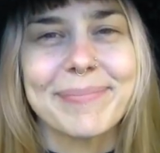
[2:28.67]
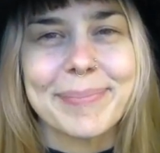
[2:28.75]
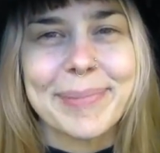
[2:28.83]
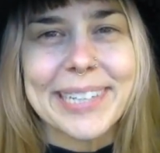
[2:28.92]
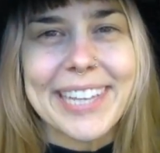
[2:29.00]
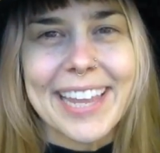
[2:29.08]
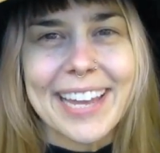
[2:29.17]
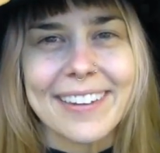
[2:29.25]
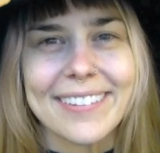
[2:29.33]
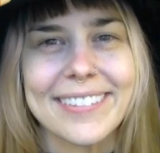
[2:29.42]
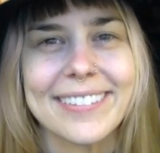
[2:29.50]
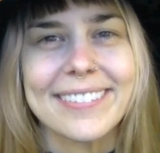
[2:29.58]
Breathe
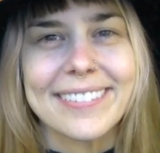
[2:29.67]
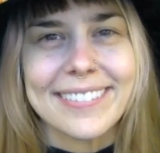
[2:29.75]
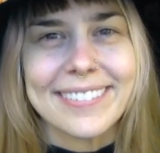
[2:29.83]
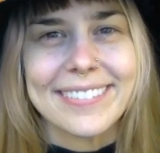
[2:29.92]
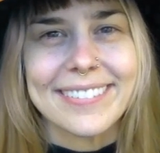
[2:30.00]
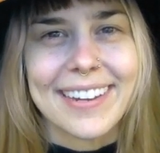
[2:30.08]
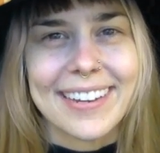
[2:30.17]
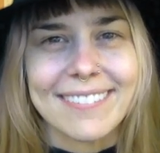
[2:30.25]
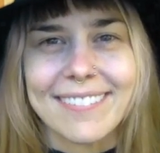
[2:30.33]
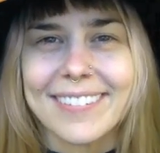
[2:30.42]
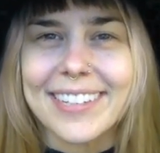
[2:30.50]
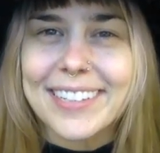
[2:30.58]
out
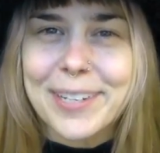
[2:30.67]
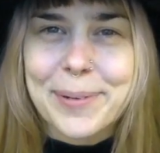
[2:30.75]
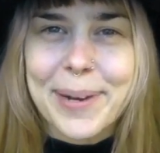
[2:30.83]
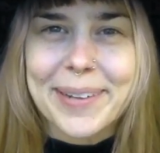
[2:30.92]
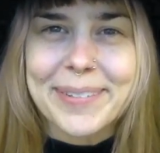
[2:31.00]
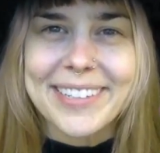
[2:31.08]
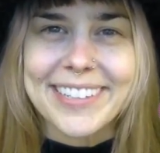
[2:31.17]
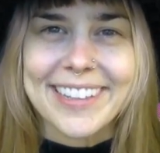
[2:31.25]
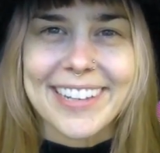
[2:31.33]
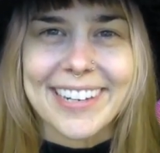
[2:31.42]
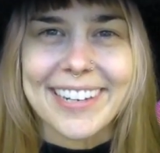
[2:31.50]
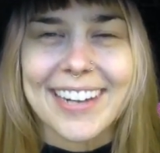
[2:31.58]
and feel around in
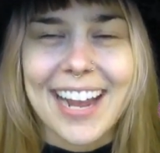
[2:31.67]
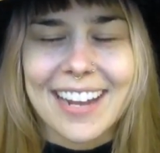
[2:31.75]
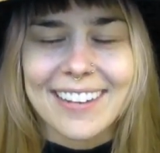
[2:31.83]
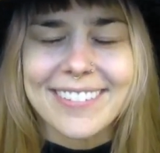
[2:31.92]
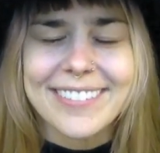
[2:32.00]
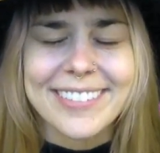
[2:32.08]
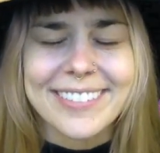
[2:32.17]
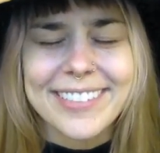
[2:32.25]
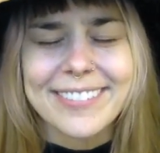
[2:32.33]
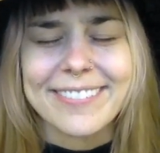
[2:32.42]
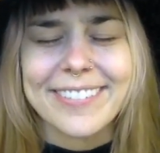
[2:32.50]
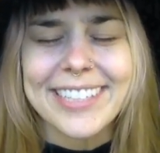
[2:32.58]
there. How do
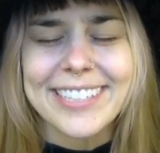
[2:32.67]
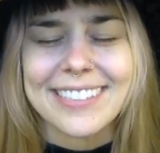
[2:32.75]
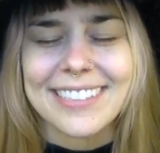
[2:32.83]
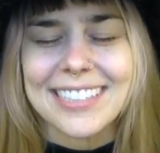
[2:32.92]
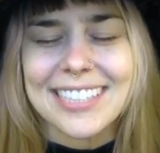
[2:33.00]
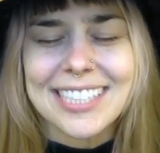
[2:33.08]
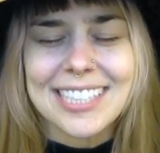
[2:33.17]
you feel?